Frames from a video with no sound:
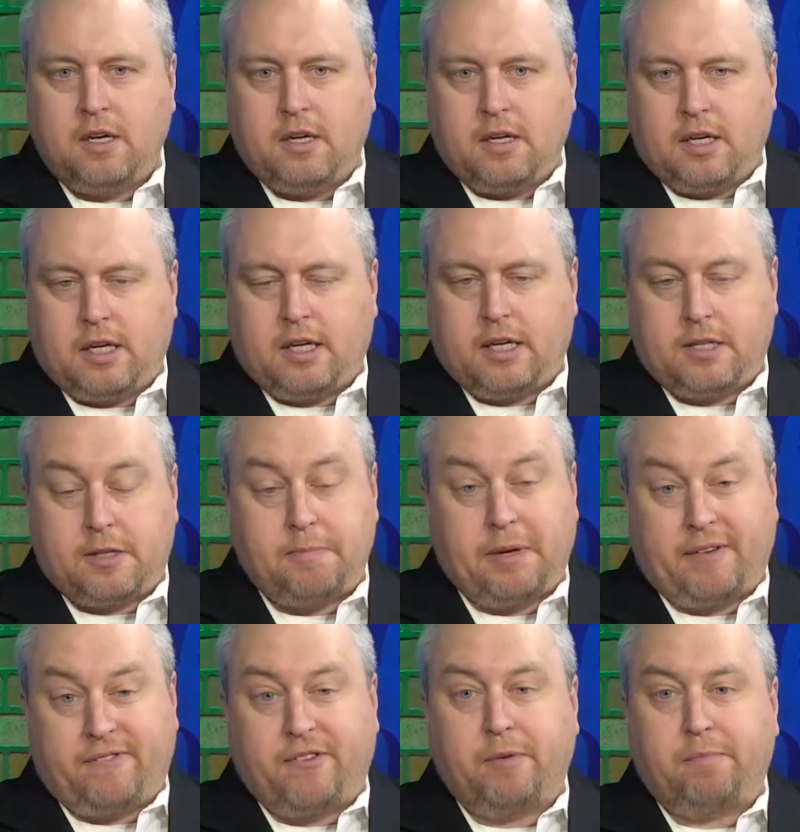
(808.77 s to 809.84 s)
Uh, that's a
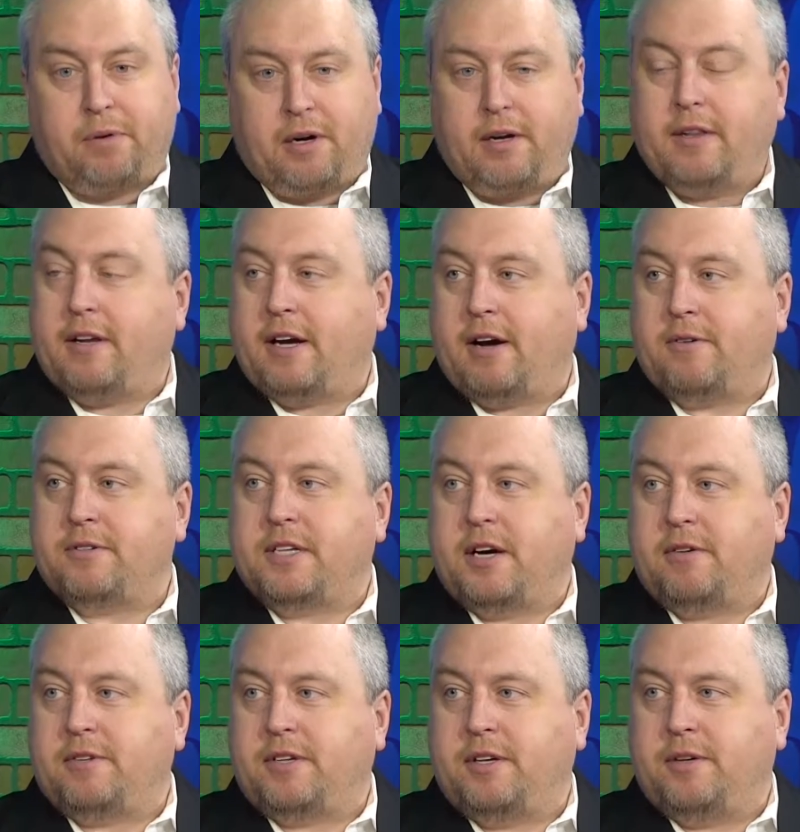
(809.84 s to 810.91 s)
big footprint in the
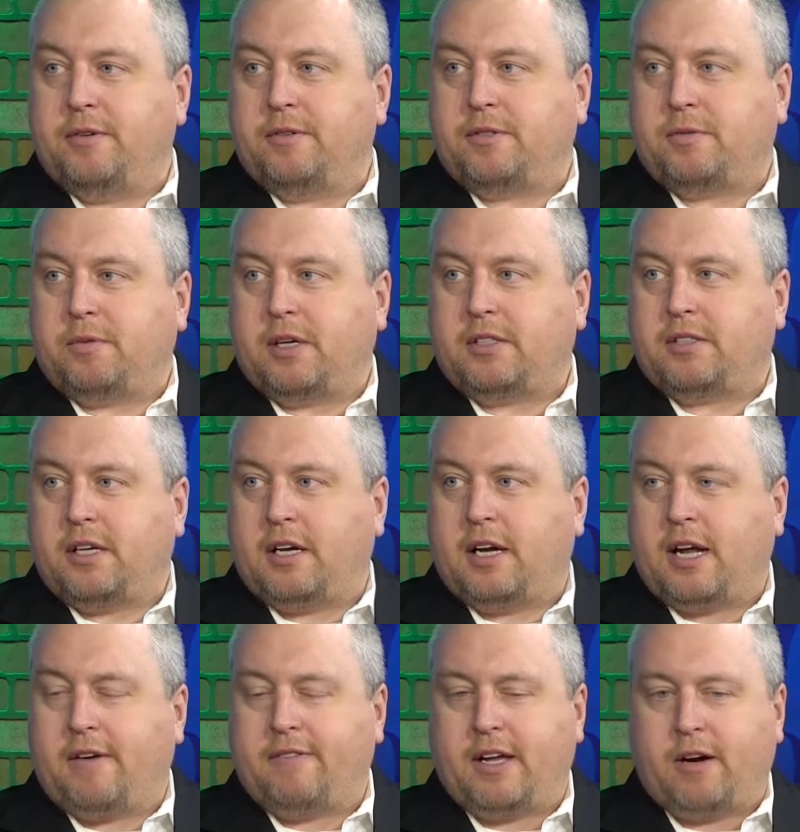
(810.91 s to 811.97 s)
downtown too, so we're excited to
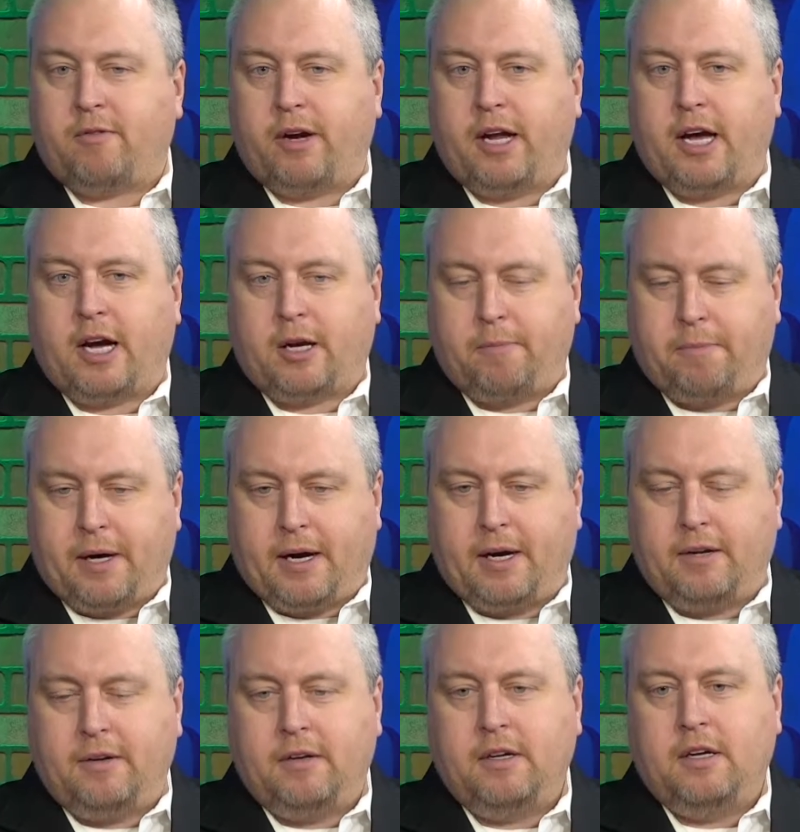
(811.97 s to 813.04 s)
have that
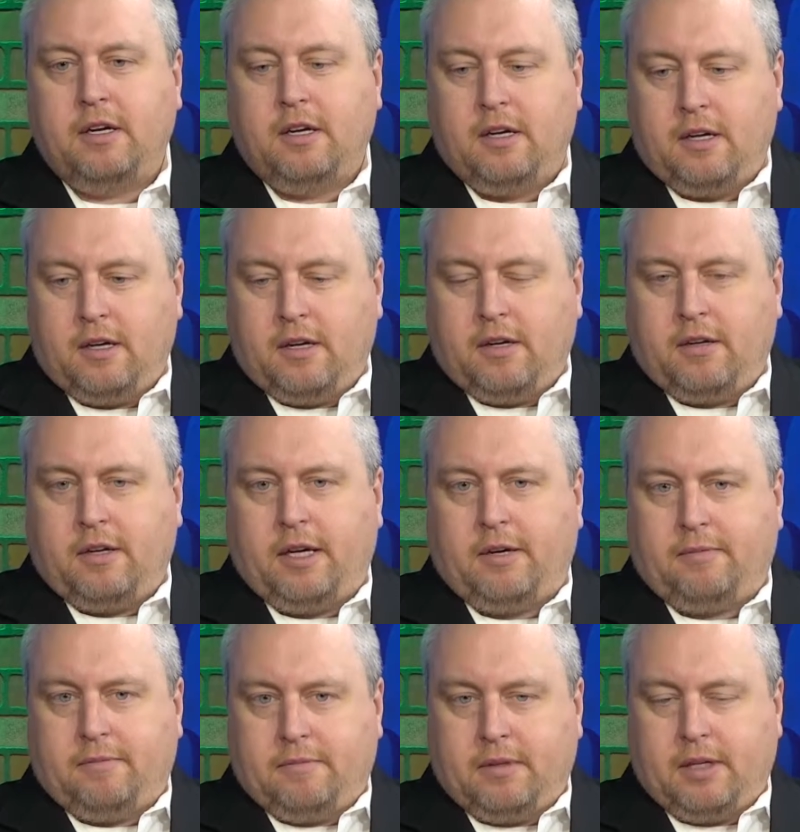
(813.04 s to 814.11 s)
reoccupied.
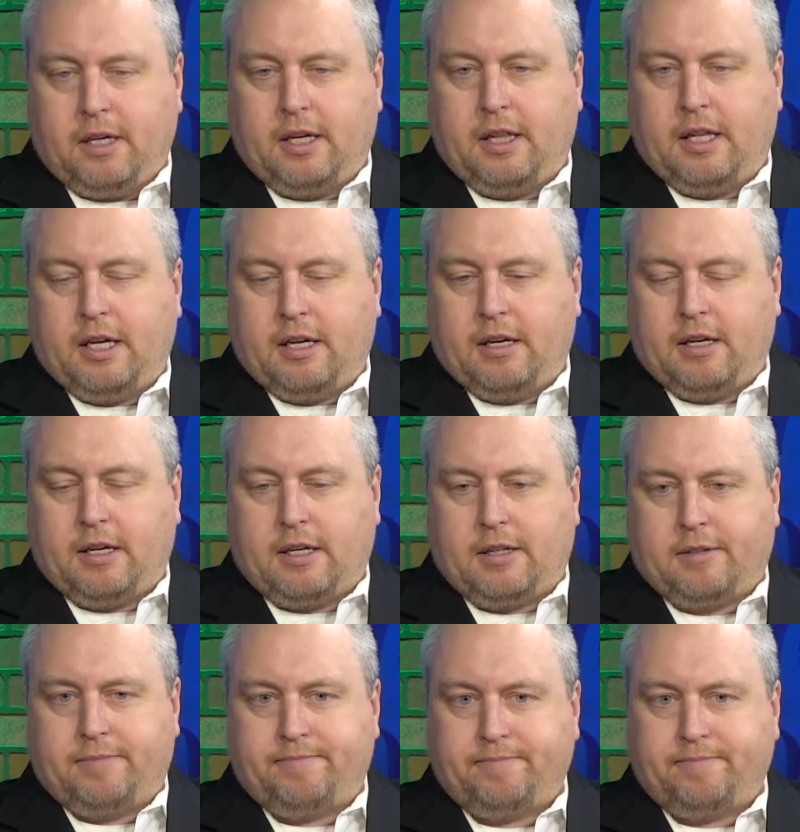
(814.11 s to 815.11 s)
Yep, and then. Uh,